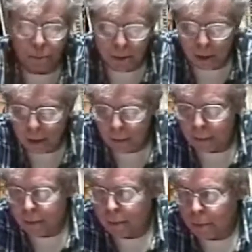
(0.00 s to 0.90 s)
much later,
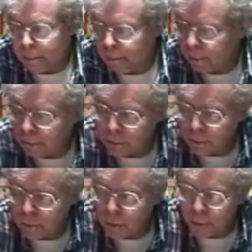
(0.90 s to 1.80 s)
so I'm
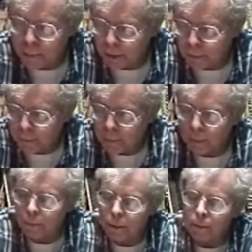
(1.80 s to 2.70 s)
jumping a
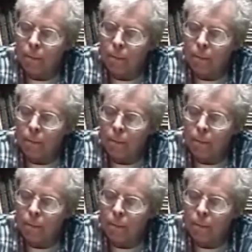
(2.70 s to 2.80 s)
little bit.